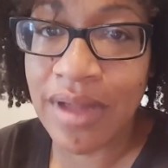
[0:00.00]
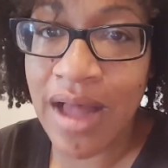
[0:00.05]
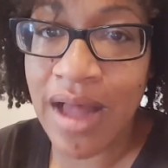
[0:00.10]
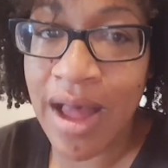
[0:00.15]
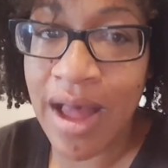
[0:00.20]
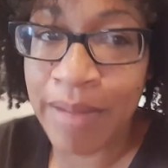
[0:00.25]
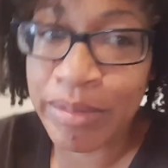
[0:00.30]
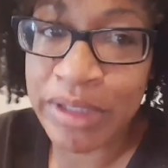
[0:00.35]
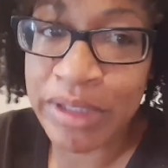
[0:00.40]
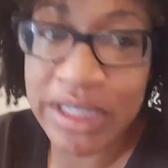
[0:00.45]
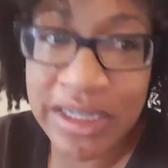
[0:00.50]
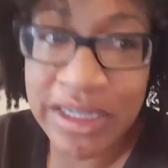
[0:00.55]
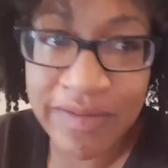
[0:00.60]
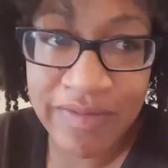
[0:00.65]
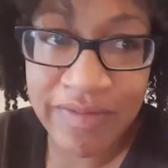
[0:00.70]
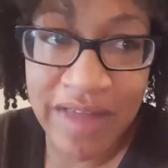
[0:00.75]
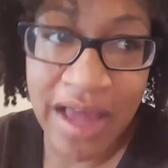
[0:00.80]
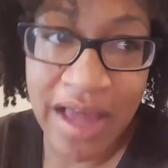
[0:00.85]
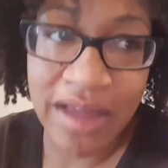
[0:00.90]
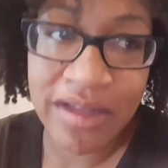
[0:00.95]
I believe
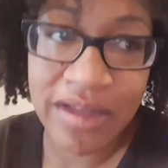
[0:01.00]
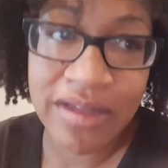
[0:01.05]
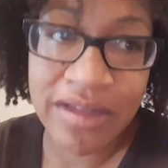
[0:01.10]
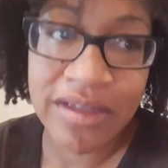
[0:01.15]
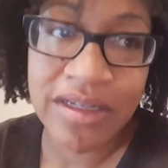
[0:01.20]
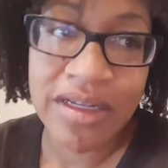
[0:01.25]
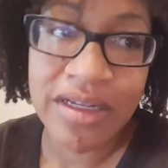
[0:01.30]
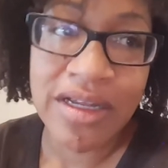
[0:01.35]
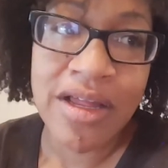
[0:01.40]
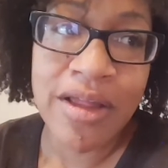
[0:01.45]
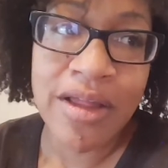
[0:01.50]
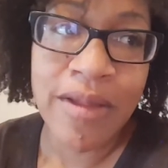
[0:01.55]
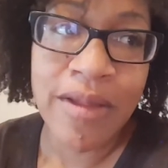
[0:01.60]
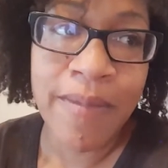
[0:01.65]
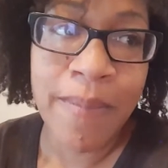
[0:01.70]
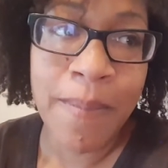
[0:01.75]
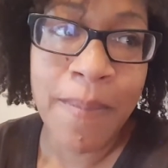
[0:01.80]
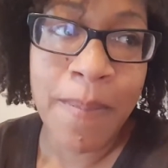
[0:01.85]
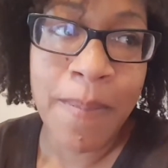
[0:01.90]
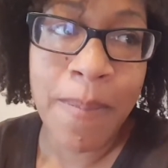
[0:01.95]
that.
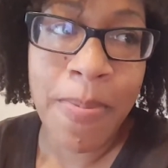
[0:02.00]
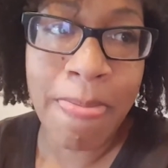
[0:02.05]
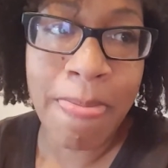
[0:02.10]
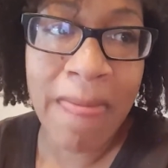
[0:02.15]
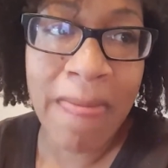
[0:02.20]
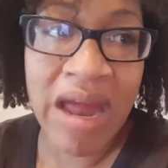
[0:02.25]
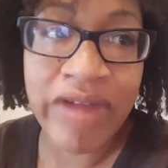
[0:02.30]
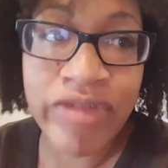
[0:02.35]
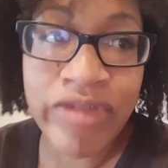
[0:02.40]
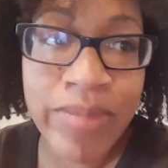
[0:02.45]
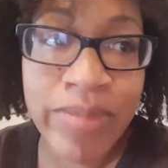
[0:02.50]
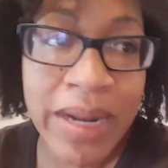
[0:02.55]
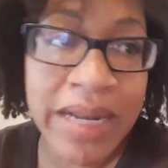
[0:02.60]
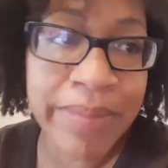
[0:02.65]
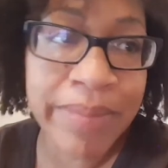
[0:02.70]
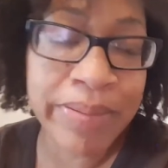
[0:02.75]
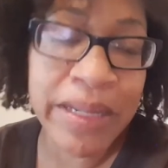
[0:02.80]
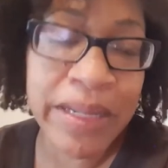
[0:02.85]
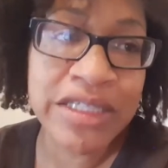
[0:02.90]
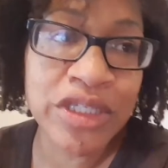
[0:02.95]
Everybody
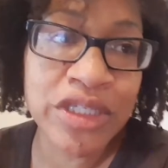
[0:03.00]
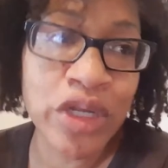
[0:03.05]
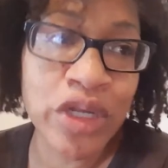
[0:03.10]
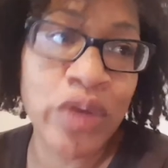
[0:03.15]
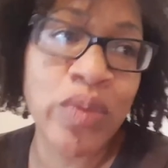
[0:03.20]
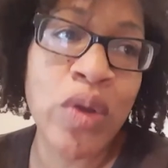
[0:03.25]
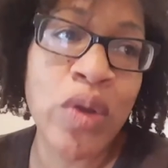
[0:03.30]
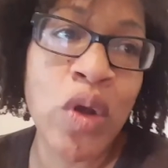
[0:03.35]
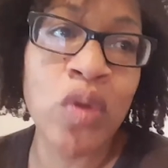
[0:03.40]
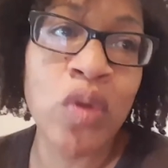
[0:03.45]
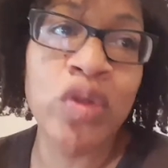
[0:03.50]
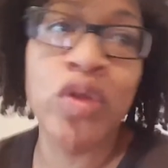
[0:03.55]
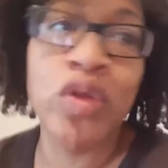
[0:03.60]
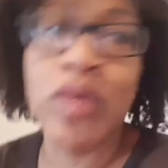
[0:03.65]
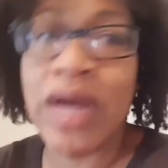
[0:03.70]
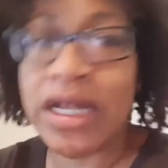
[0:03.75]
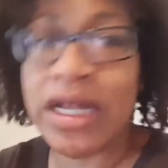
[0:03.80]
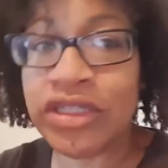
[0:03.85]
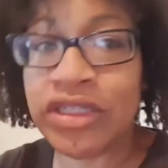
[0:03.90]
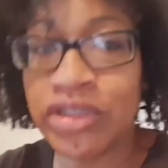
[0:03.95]
plays their role. You
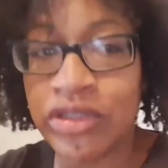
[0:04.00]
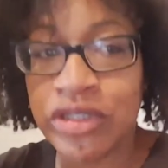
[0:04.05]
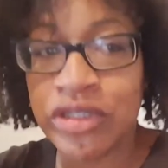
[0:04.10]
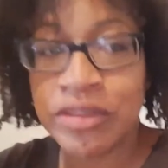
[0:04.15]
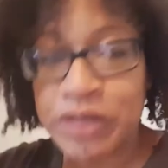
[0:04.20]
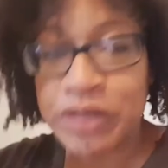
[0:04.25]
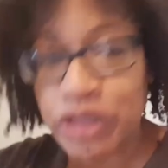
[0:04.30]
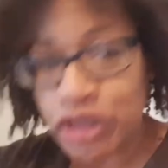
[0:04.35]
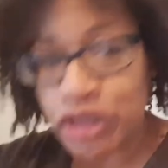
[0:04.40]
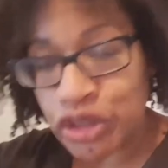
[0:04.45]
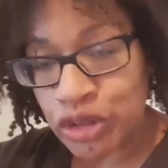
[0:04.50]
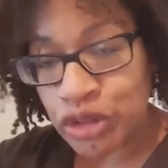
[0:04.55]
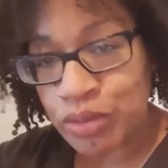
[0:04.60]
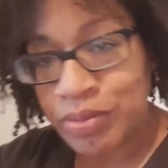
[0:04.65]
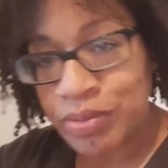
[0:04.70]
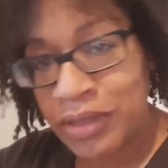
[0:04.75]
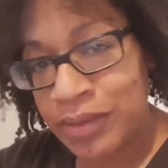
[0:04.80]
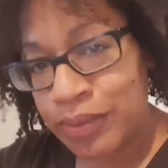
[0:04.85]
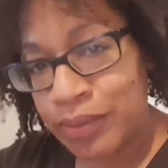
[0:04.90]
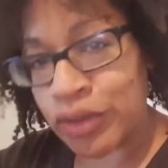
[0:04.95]
got your spiritual
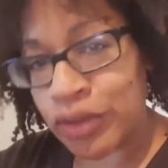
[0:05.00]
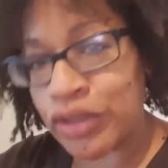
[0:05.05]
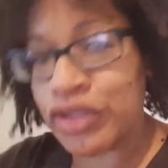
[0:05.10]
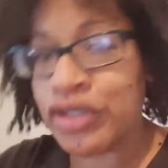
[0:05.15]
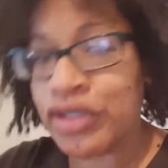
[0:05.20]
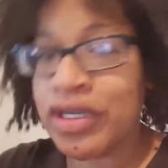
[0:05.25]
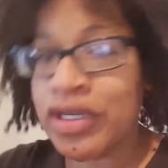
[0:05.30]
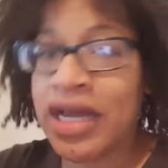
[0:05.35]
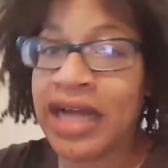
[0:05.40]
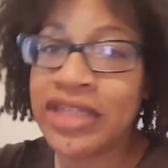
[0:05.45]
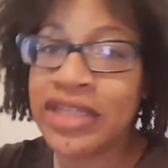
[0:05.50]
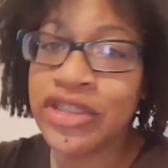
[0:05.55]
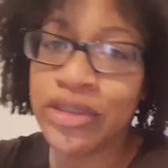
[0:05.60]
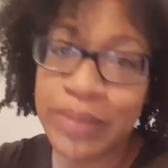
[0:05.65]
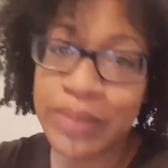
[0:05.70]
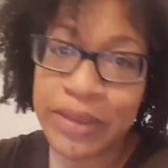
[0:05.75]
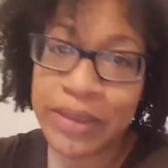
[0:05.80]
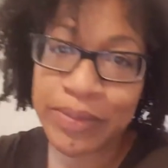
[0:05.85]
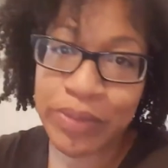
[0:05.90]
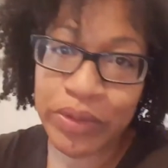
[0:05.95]
people. You got your
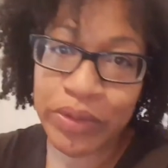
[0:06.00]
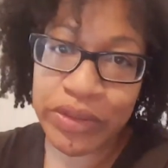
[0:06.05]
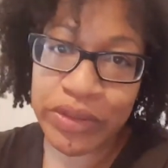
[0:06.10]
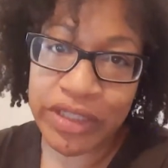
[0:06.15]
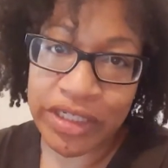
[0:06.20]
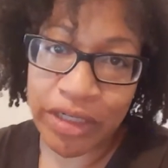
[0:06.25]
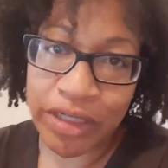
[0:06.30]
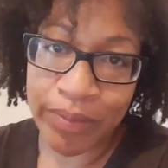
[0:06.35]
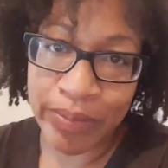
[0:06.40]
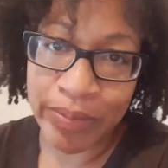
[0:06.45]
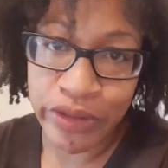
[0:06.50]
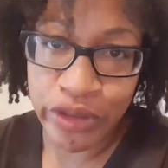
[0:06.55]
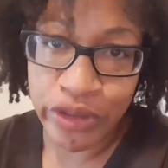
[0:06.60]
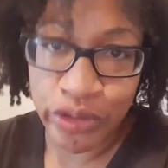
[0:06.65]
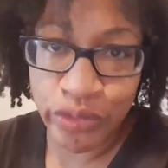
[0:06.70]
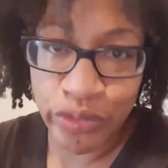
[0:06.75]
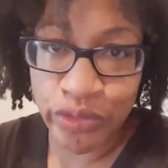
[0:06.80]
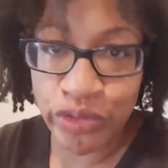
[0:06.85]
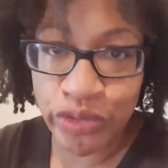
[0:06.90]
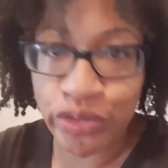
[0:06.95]
people that are
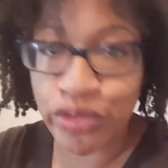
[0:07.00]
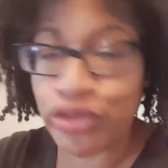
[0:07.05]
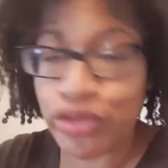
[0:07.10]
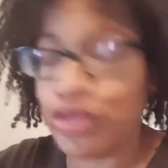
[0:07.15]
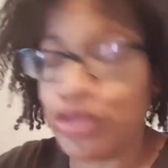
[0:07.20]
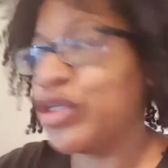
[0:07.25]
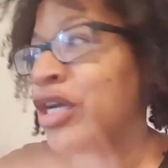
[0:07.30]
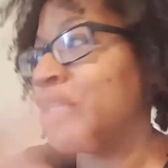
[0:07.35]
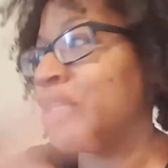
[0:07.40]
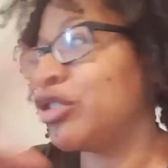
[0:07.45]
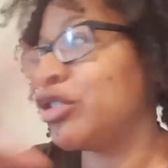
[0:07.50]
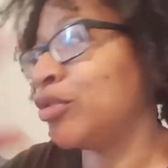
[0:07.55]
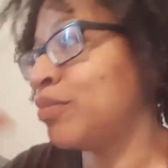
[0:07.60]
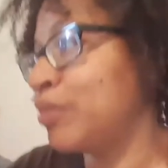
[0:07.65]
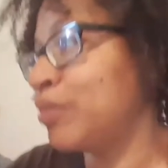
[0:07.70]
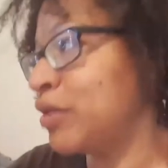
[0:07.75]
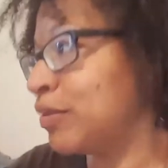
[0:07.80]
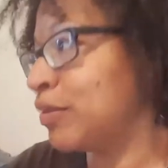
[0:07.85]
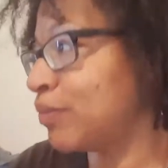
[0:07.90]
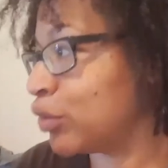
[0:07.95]
producers. You got your
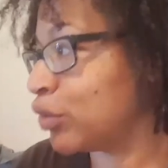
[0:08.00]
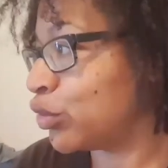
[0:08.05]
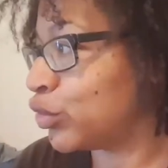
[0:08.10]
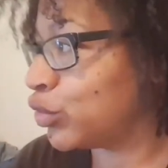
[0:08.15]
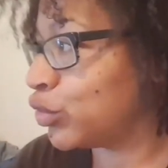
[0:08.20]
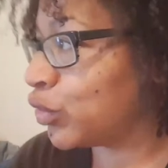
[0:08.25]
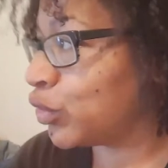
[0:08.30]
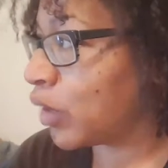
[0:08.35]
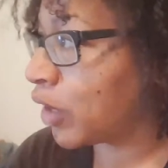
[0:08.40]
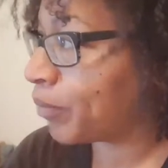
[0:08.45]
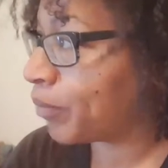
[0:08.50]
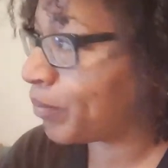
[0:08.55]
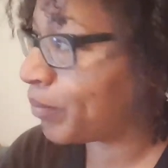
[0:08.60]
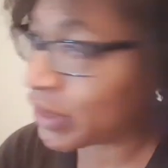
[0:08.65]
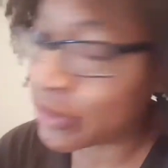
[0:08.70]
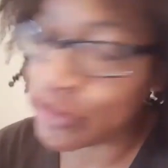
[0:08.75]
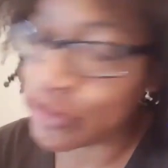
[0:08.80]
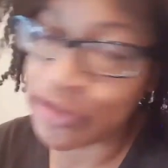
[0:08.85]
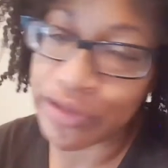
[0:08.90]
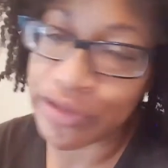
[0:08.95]
people who are
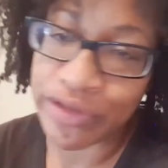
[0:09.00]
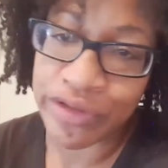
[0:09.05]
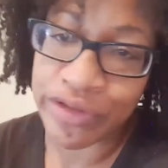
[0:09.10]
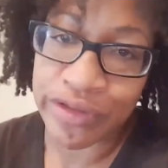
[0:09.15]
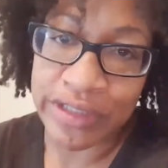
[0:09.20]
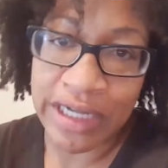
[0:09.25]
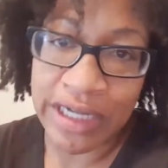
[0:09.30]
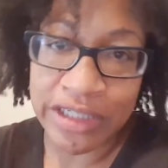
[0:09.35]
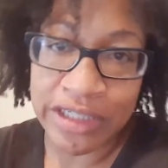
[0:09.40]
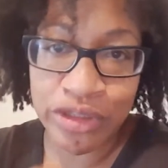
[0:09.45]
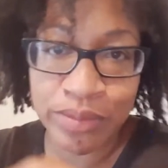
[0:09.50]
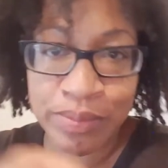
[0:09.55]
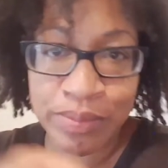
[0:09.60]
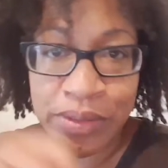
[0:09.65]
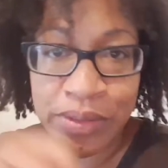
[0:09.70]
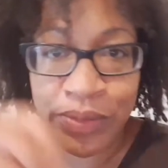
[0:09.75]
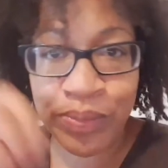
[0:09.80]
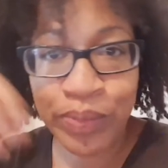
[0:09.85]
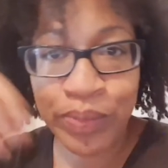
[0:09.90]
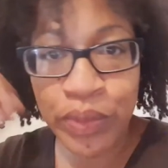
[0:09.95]
builders. You got your
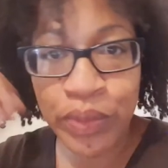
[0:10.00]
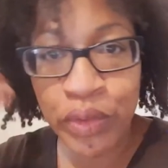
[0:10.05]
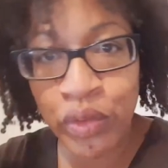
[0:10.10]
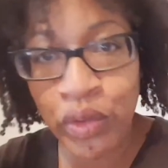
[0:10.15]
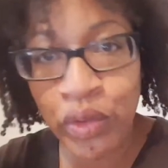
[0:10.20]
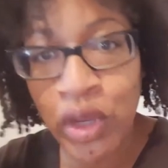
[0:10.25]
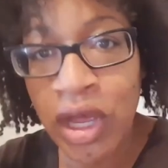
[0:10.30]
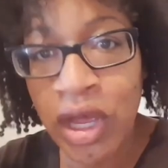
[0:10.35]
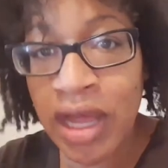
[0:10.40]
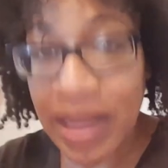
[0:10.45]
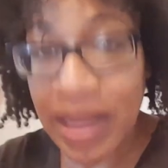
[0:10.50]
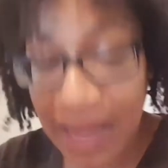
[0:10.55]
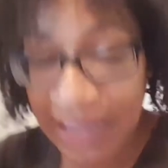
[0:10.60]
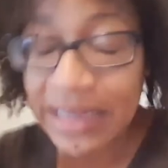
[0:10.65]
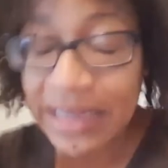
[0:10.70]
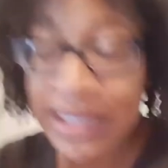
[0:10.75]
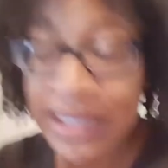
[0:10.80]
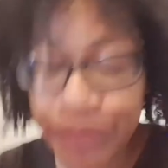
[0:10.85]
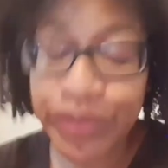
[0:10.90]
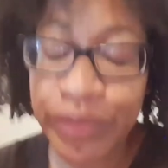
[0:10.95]
people who,
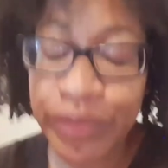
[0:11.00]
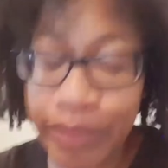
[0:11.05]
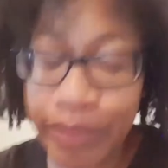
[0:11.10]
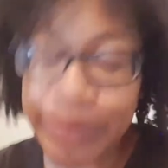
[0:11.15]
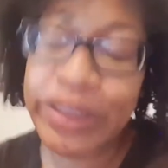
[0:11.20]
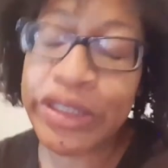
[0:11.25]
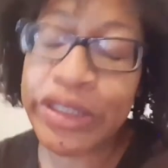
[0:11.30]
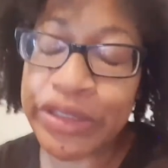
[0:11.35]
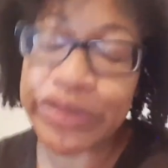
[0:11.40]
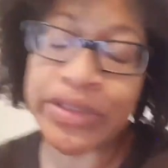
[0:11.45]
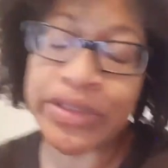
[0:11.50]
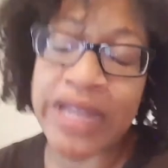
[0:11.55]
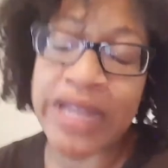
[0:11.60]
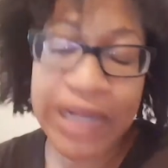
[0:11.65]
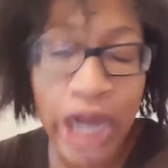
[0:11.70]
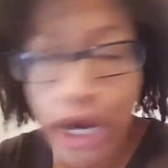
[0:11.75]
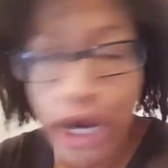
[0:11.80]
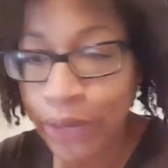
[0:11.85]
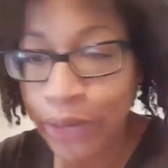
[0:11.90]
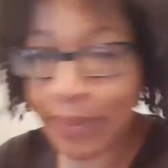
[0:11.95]
literal builders, like
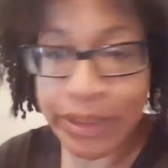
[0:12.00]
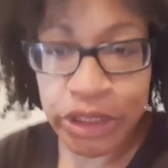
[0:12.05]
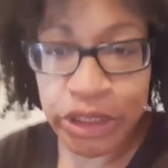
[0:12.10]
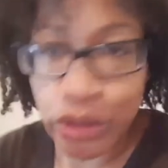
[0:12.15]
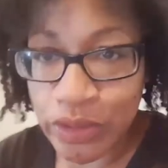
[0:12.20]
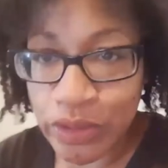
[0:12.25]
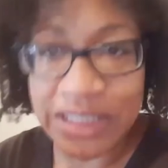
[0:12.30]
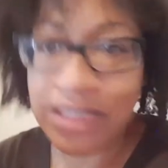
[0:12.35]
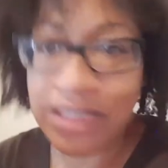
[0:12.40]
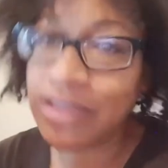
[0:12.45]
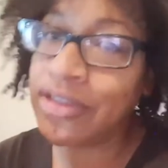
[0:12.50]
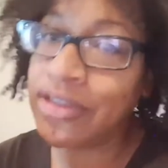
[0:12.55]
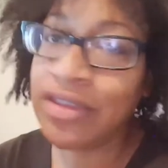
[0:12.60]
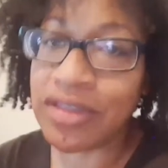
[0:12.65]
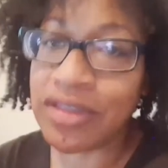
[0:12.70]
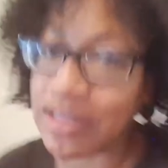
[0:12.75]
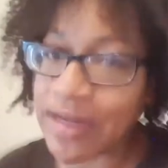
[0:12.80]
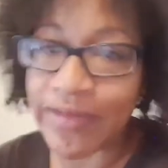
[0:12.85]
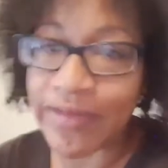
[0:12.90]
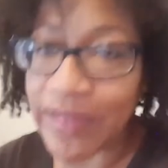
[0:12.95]
carpentry and
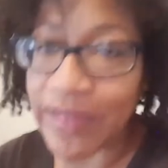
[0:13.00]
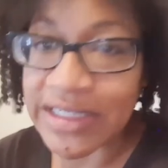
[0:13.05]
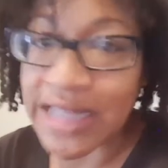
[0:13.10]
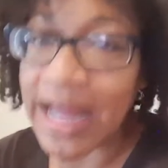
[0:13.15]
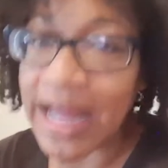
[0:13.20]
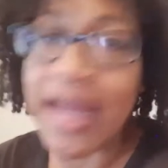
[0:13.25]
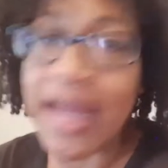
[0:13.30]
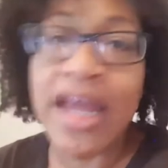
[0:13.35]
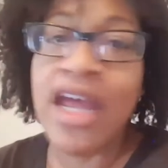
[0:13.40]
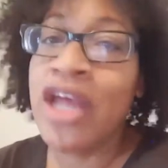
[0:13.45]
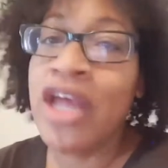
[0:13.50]
stuff like that.